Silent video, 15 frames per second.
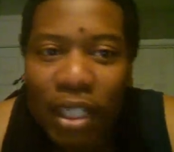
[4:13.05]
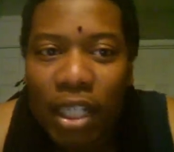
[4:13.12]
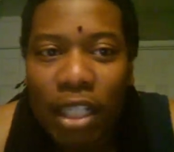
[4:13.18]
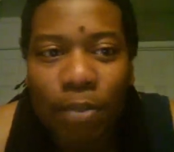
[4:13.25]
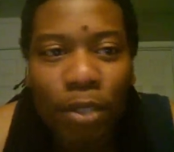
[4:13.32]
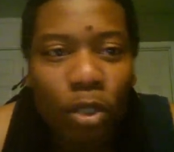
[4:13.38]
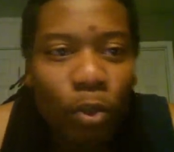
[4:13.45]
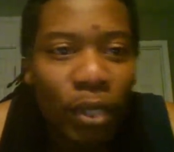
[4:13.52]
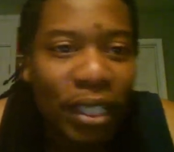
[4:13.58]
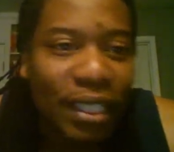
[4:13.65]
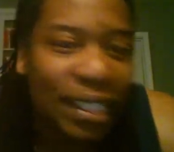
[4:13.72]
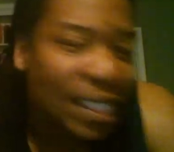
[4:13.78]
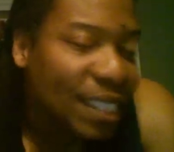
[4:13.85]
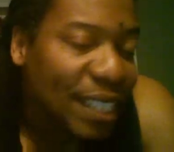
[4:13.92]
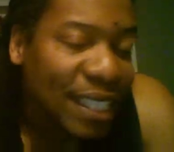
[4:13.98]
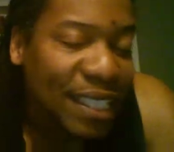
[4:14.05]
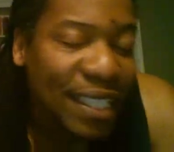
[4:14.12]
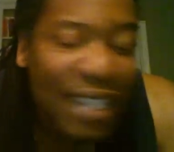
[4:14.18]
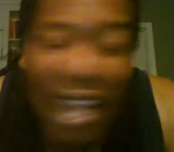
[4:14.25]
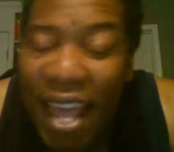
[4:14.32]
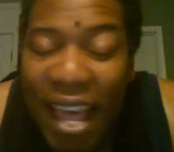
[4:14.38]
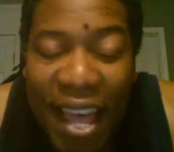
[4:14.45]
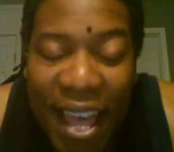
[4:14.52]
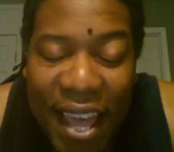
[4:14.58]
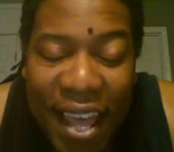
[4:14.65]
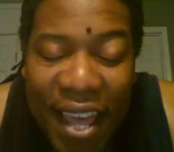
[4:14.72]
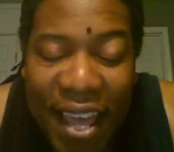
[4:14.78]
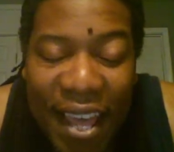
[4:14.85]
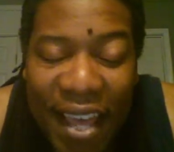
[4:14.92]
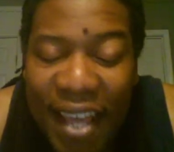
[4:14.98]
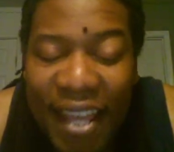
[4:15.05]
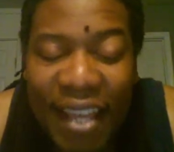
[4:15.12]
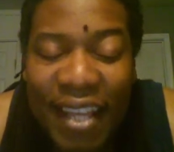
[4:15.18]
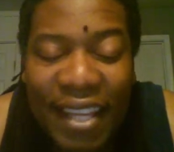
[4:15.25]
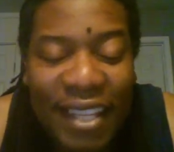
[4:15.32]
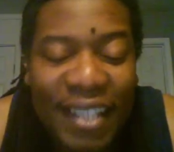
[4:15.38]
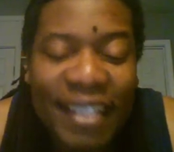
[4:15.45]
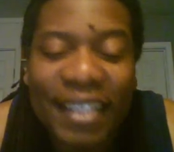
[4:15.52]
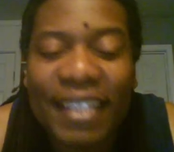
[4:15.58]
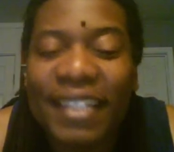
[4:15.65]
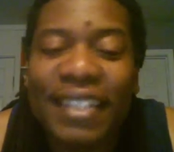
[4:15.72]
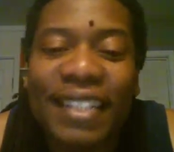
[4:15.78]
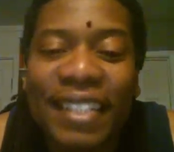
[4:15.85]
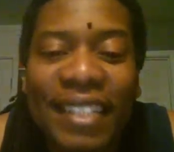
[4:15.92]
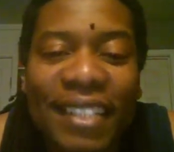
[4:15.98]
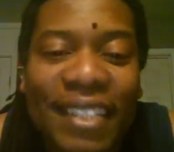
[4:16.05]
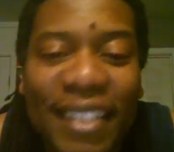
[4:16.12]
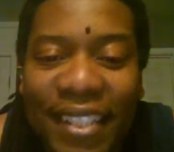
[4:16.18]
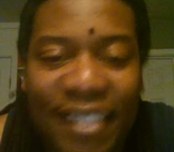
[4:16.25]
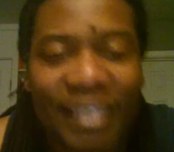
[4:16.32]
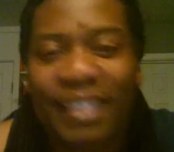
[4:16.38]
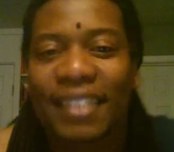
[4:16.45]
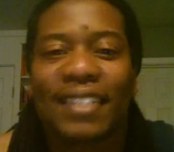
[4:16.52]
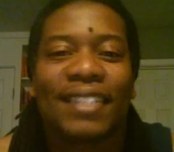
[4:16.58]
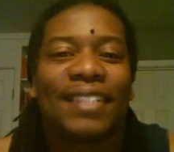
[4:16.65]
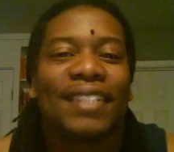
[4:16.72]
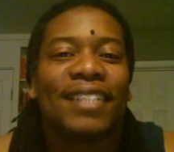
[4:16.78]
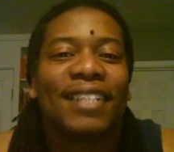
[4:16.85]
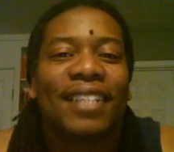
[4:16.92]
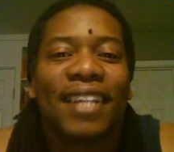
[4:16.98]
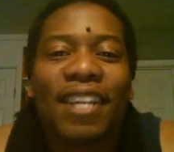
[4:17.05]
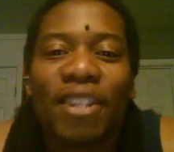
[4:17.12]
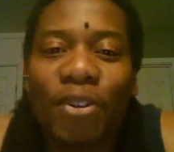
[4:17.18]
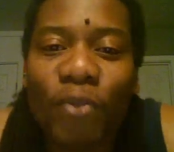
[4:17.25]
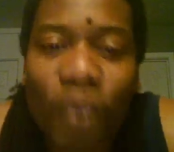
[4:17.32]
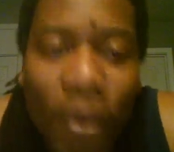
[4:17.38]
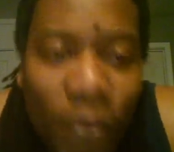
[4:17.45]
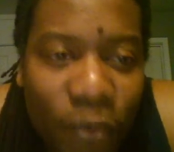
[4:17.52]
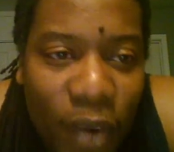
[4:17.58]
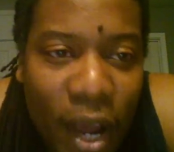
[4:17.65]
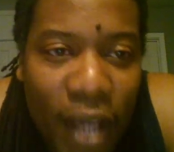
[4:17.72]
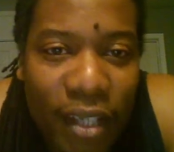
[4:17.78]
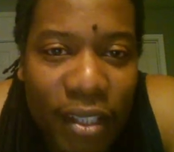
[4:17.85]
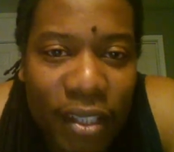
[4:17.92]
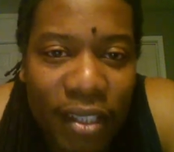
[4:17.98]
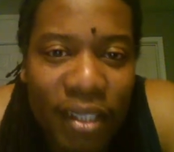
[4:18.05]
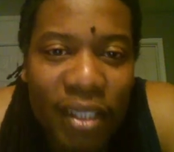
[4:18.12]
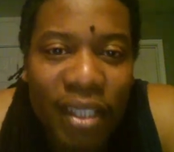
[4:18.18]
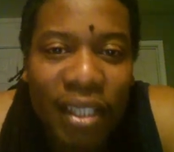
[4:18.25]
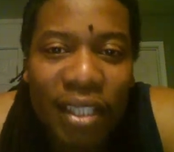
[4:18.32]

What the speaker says: is between These Nuts and the Rough Riders.